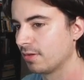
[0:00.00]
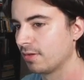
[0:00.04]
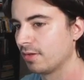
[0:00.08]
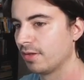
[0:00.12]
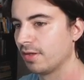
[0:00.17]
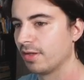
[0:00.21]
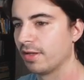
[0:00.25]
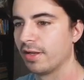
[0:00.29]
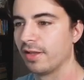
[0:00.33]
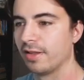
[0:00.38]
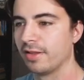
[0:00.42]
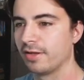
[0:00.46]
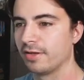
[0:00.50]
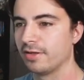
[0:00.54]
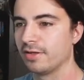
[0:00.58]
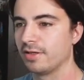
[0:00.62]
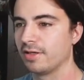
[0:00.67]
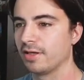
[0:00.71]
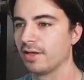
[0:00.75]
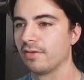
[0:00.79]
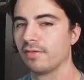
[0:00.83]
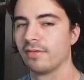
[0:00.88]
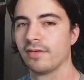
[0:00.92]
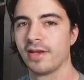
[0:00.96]
And there you
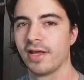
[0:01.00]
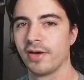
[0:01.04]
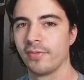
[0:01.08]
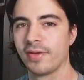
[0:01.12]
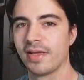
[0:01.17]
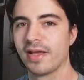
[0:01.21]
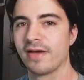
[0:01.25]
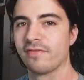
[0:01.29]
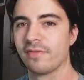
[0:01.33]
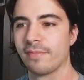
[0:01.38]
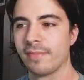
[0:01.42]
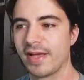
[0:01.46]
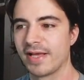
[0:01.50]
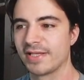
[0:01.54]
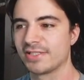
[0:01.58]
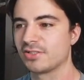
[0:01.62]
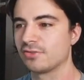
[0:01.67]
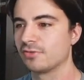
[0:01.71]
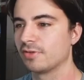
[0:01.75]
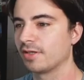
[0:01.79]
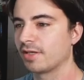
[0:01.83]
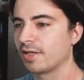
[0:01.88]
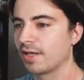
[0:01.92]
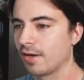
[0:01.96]
go. Now we have a
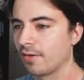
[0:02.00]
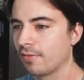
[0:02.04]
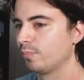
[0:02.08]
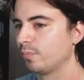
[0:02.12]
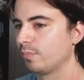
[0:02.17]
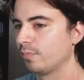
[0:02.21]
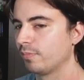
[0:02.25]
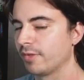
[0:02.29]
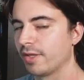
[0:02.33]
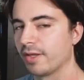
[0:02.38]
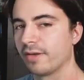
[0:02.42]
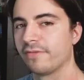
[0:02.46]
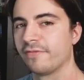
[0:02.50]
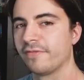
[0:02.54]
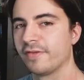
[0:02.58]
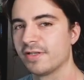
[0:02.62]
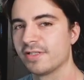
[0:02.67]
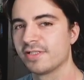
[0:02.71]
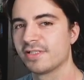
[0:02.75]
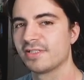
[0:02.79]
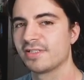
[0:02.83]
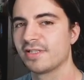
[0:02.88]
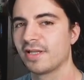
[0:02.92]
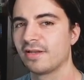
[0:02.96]
master account. Now to
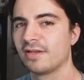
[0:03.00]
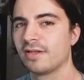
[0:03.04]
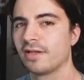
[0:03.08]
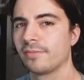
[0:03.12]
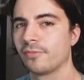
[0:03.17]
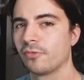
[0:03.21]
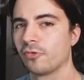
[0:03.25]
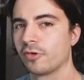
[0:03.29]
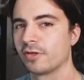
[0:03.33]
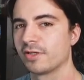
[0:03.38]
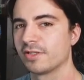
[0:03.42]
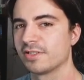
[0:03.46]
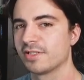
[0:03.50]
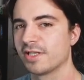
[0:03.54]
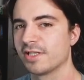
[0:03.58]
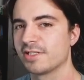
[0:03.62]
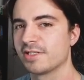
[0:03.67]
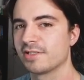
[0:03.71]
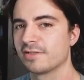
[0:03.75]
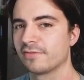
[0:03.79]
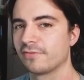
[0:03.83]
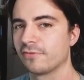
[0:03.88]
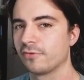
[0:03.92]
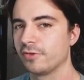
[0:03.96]
finish setting up
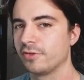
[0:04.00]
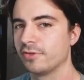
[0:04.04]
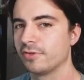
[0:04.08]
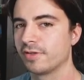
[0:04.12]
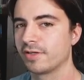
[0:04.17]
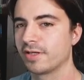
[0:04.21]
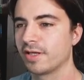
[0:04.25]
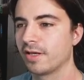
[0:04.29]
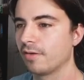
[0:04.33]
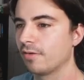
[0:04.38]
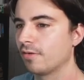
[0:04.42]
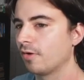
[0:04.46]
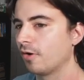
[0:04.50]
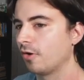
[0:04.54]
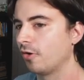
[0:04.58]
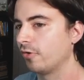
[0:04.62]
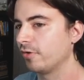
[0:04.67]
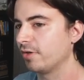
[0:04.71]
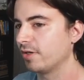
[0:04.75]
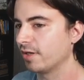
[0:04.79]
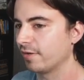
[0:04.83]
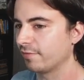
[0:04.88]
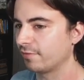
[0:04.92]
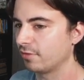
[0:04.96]
organizations for your account, all
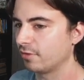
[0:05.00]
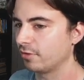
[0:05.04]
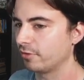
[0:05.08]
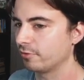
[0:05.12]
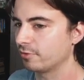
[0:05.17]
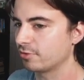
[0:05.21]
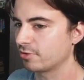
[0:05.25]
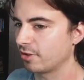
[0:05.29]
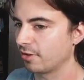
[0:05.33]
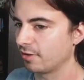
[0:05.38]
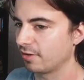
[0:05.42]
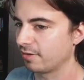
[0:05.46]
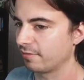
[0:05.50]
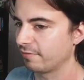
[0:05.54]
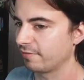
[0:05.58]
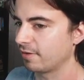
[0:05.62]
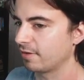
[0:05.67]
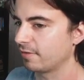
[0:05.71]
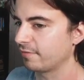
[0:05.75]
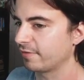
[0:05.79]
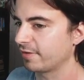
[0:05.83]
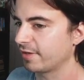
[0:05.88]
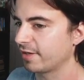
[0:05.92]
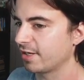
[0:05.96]
you have to do is go to the
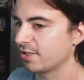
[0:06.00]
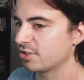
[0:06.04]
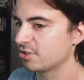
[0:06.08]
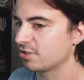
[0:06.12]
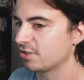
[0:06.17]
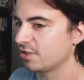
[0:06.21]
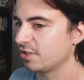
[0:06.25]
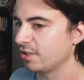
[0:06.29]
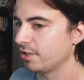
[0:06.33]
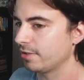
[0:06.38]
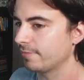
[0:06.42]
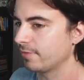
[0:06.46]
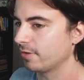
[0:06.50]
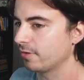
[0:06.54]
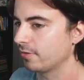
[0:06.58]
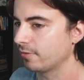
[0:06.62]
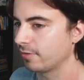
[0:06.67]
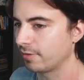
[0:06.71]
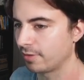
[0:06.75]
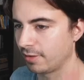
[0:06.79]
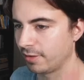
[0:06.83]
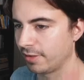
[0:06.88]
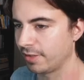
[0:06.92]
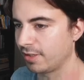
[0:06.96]
verification email
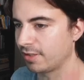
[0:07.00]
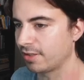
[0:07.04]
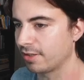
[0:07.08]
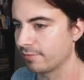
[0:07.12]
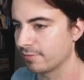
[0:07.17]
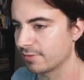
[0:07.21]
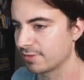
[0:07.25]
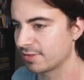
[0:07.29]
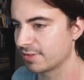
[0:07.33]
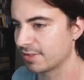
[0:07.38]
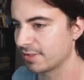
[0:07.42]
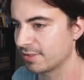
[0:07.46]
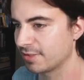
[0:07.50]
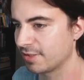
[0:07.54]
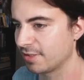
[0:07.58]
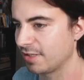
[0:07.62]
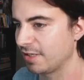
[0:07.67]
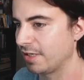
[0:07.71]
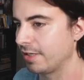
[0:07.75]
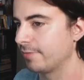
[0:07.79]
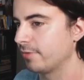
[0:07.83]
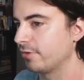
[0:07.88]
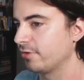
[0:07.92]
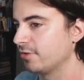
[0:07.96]
and link that was sent to the
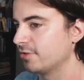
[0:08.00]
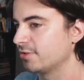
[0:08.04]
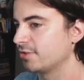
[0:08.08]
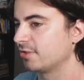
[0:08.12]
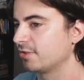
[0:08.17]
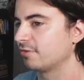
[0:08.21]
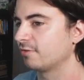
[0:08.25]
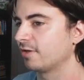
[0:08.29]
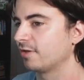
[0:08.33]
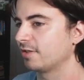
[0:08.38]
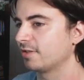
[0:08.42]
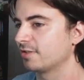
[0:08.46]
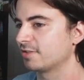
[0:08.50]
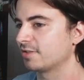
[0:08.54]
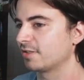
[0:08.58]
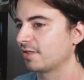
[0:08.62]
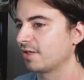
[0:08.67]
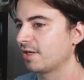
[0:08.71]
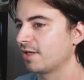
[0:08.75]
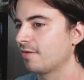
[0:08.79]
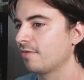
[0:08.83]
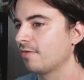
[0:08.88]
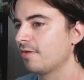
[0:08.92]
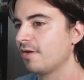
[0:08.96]
email used to create this
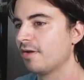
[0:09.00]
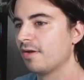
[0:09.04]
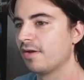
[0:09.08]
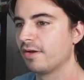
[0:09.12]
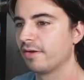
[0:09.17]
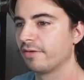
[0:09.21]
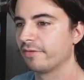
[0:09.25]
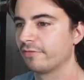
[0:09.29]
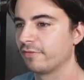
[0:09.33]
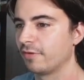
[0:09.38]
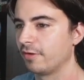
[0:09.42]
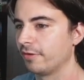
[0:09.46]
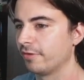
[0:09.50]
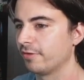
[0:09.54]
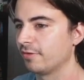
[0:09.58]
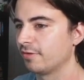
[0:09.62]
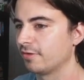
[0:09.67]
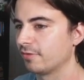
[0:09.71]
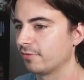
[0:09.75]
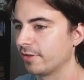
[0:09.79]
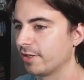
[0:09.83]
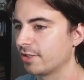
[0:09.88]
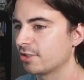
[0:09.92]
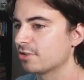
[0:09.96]
account, follow the
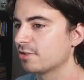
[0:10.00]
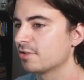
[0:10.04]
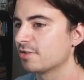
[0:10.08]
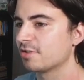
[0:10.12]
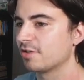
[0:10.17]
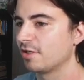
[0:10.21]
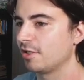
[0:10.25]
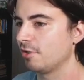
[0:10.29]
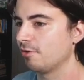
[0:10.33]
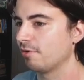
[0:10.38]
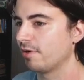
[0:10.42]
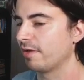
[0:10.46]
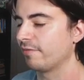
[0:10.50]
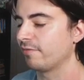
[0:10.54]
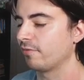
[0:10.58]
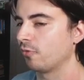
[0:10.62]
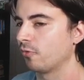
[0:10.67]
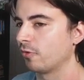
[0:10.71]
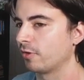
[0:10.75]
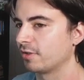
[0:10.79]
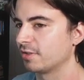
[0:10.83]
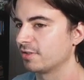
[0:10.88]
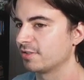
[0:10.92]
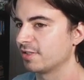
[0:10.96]
directions, and you have
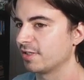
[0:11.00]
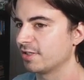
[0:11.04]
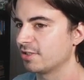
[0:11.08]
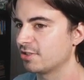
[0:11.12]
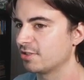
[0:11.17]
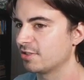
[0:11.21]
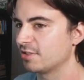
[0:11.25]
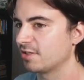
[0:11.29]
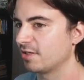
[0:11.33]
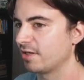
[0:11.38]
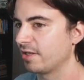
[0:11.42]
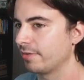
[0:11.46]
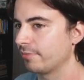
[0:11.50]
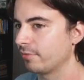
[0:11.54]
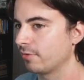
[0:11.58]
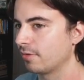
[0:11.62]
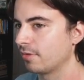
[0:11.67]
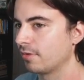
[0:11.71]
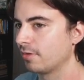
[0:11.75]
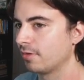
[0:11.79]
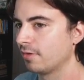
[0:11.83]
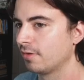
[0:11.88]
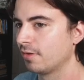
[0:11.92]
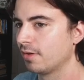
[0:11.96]
organizations enabled.
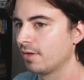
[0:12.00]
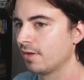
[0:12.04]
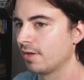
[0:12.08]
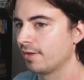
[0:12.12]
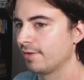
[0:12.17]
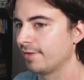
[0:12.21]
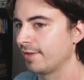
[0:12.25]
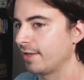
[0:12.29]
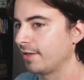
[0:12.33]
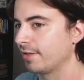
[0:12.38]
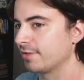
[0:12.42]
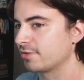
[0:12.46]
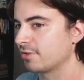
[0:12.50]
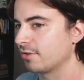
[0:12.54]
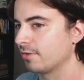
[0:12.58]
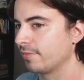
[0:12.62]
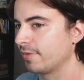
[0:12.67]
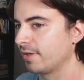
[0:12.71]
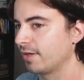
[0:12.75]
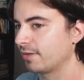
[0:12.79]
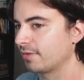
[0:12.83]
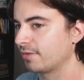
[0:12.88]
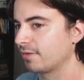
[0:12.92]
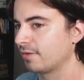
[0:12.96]
Now let's go
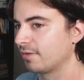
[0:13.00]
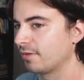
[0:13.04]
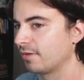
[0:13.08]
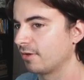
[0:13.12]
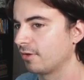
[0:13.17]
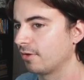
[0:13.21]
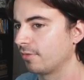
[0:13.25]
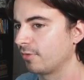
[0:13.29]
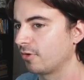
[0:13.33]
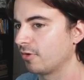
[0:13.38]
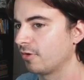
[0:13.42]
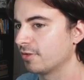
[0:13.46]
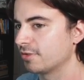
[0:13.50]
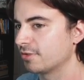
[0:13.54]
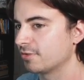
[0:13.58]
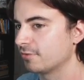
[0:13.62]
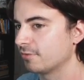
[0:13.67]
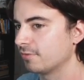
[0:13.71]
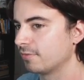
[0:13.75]
back to the home console.